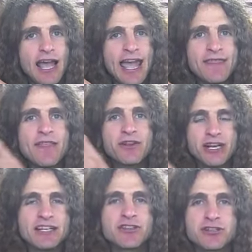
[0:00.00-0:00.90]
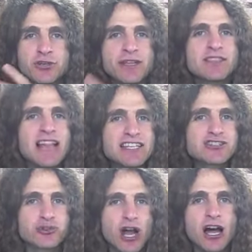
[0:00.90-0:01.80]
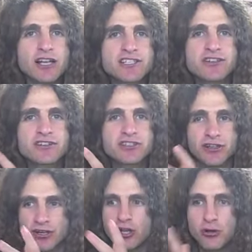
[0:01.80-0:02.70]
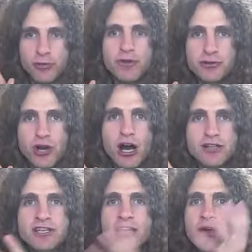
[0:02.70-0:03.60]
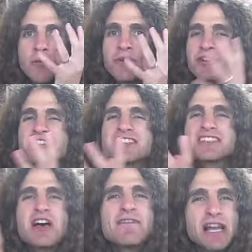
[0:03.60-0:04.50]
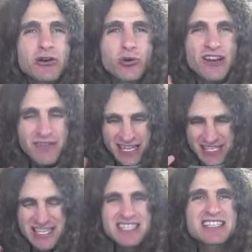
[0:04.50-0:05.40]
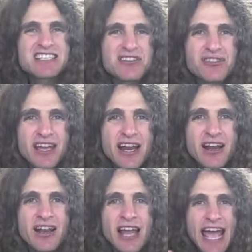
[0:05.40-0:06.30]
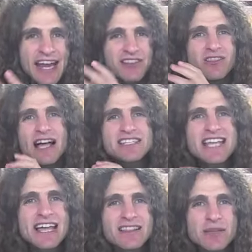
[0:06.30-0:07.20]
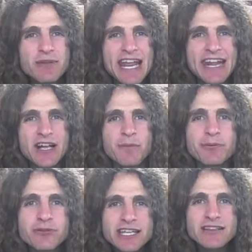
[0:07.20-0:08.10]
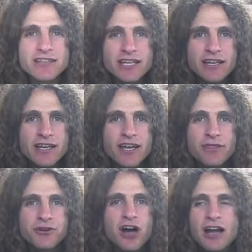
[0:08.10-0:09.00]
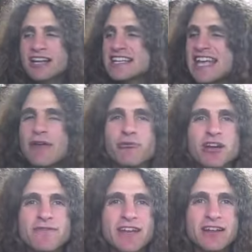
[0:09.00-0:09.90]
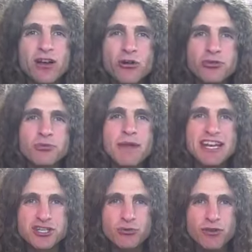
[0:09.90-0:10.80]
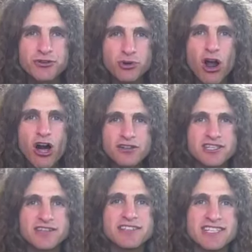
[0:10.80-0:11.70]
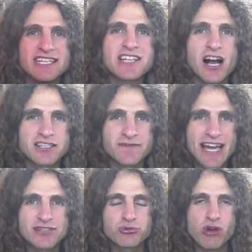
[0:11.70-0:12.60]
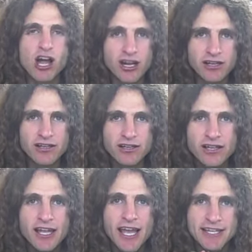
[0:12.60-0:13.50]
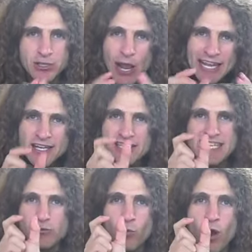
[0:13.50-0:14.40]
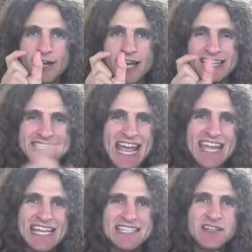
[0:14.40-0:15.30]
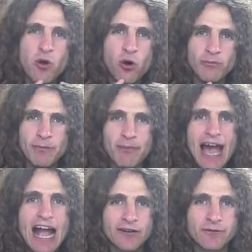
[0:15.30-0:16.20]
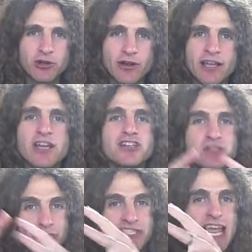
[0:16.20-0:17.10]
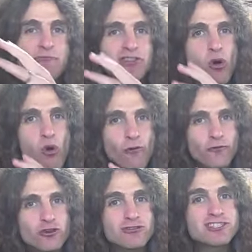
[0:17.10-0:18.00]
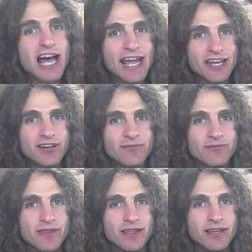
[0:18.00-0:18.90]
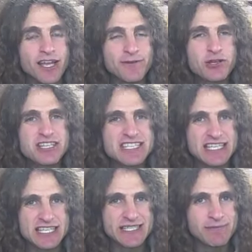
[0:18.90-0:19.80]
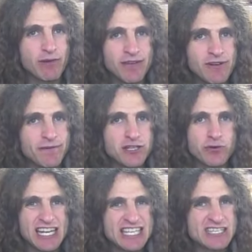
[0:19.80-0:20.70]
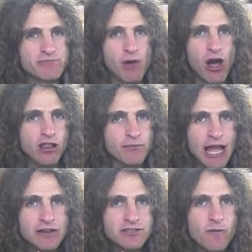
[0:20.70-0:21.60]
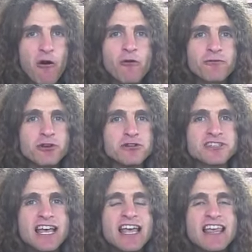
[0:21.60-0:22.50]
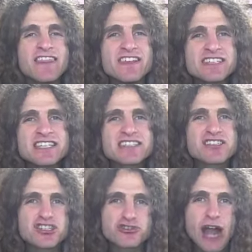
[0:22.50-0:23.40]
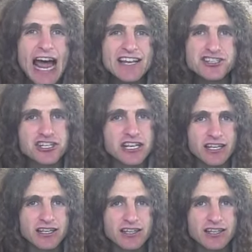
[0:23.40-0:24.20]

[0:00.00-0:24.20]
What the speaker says: and then they're doing less drugs, and they're still going to go through withdrawals, but they're going to still have that craving. It's like still there. And unless they eliminate it completely, they're not going to get rid of it and go through major withdrawals and the detox of that drug. And so I could just eat 1 nut a day, and that's going to hold me back from going. So same with the whole foods diet. If you could just eat, even if you just want to eat small amounts of whole foods, this is the strategy